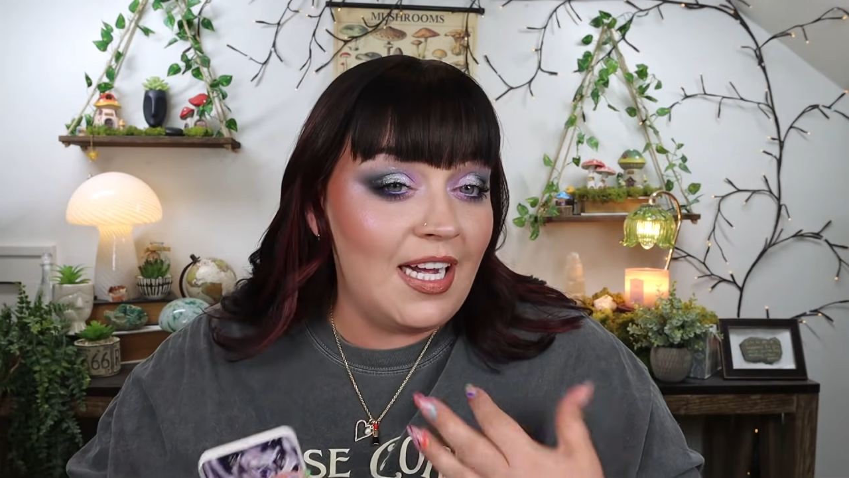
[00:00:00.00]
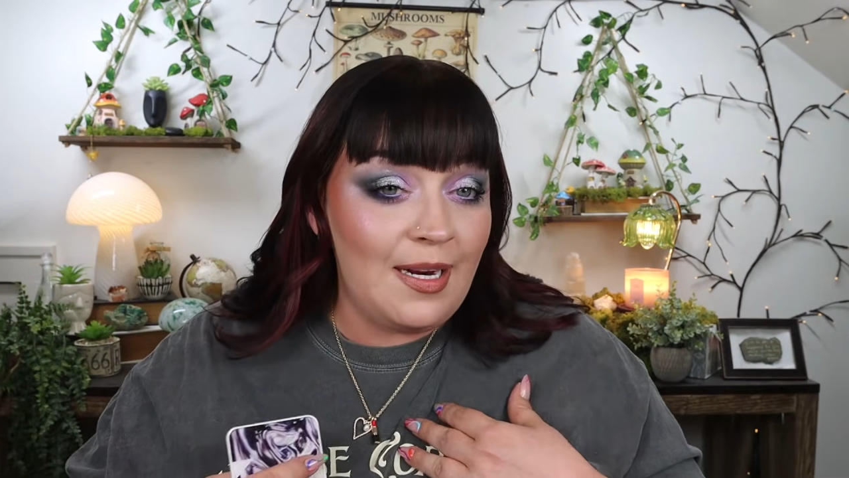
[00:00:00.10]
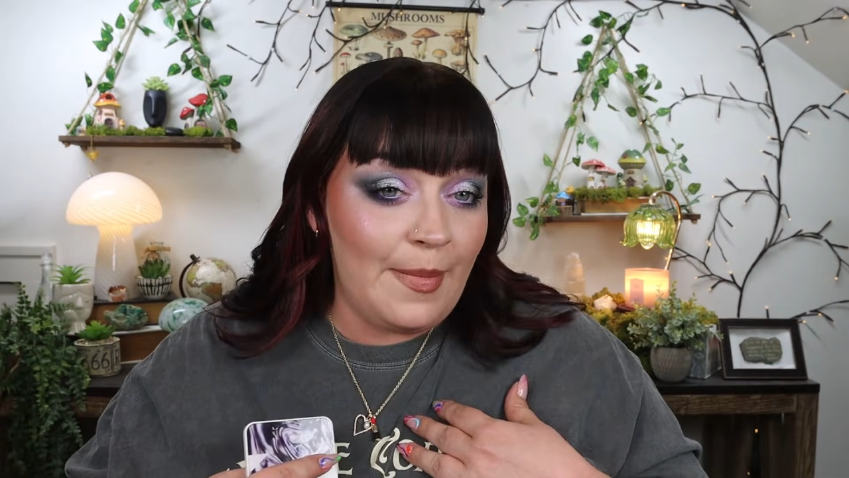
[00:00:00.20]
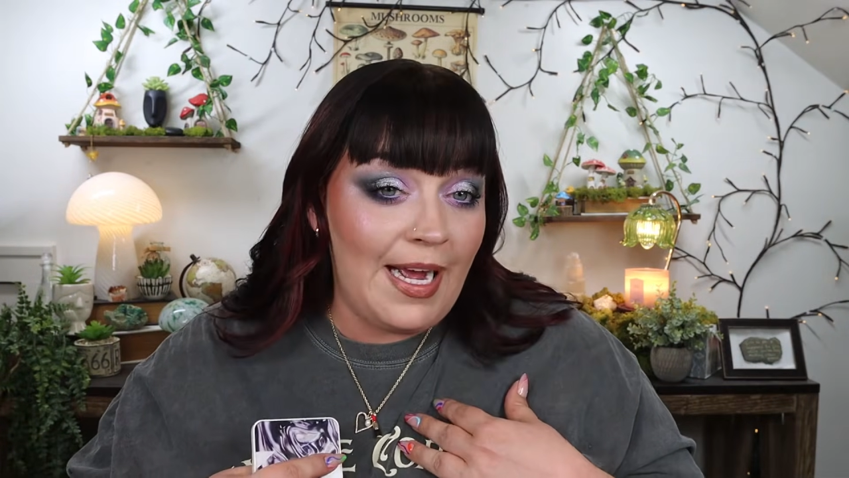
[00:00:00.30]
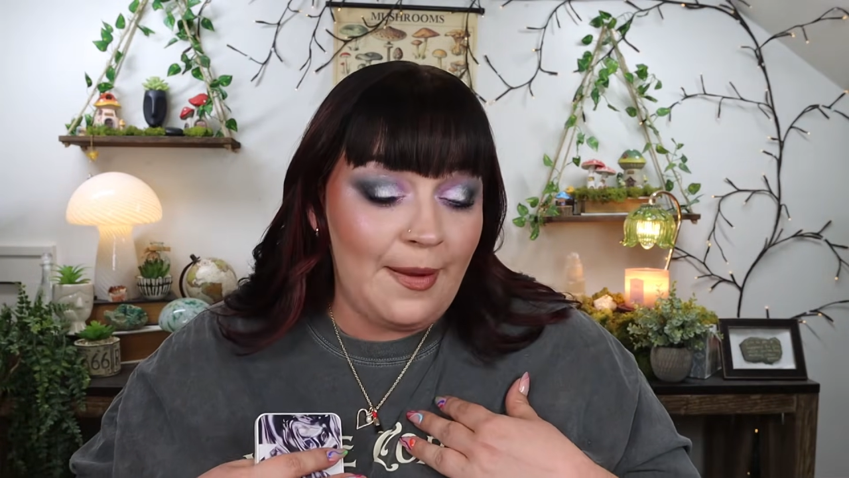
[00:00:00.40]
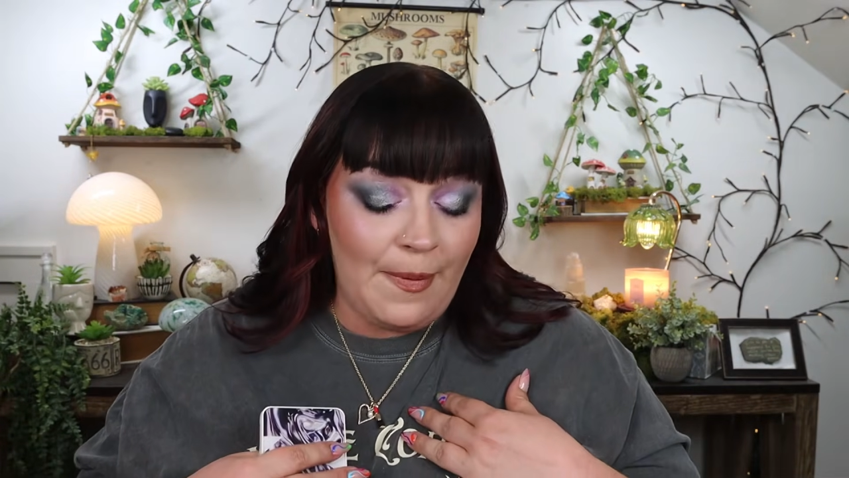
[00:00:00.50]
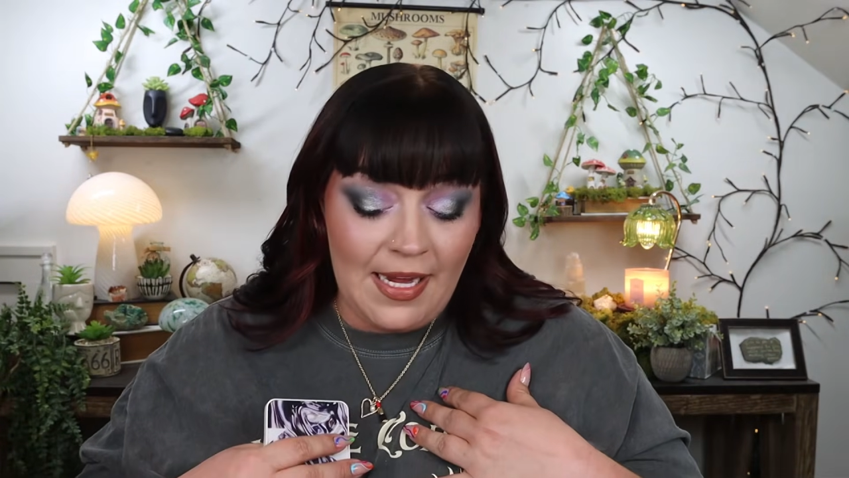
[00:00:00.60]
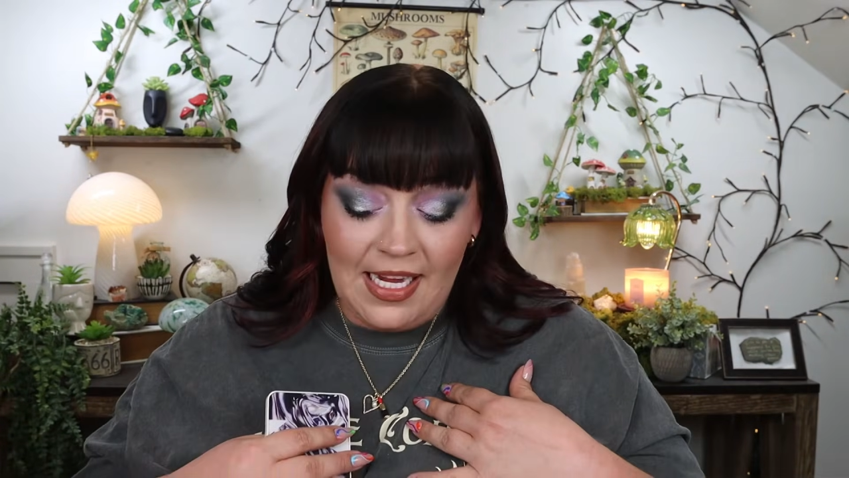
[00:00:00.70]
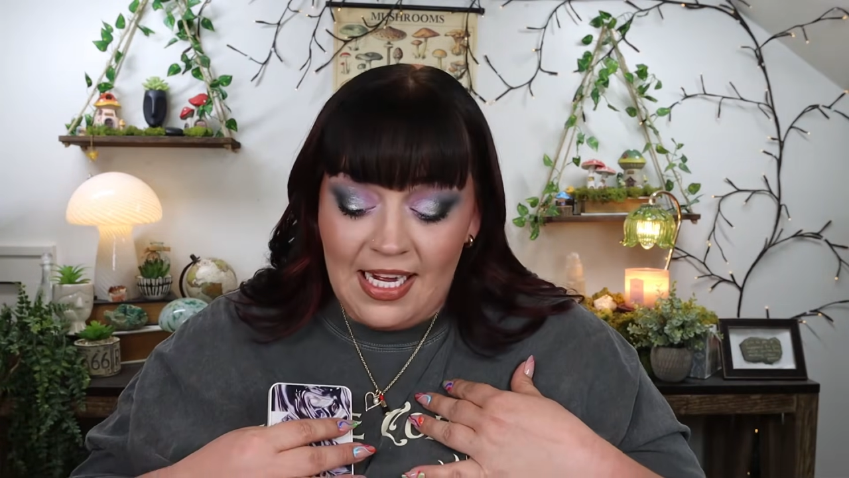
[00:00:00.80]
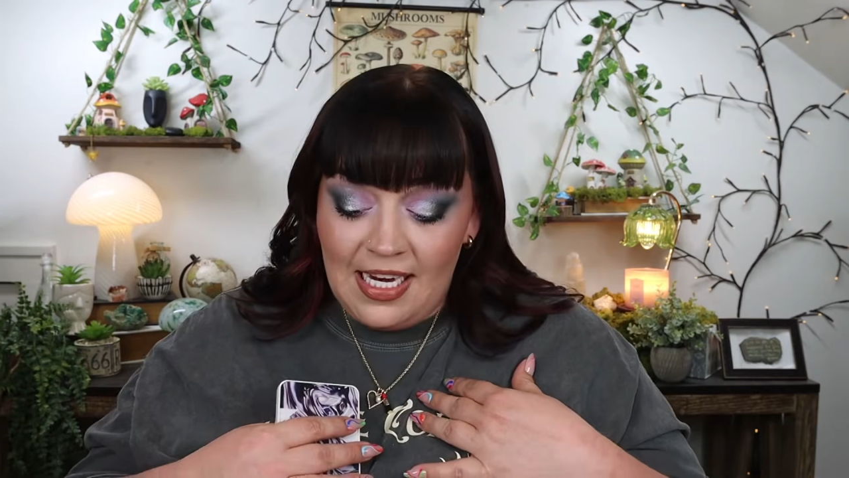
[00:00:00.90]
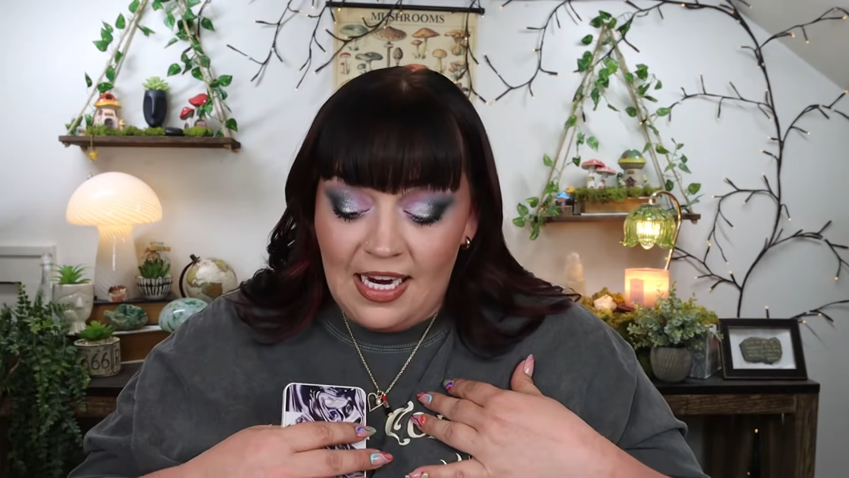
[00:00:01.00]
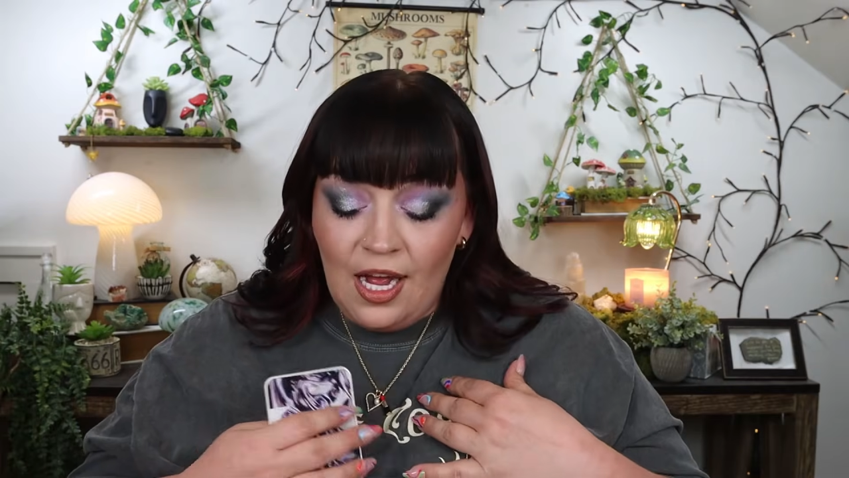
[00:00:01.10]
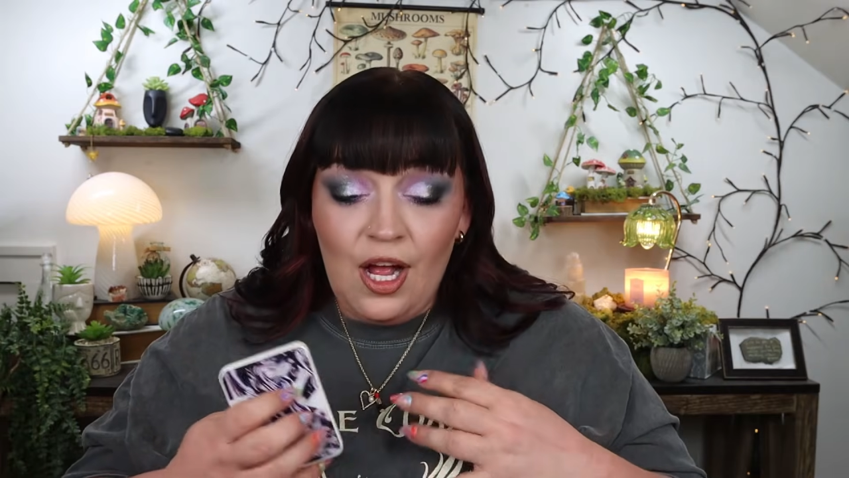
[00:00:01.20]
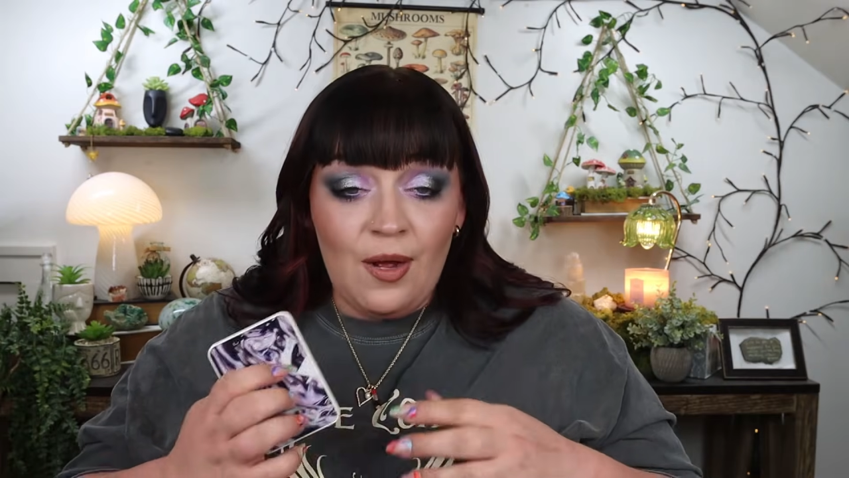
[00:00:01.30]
in my opinion.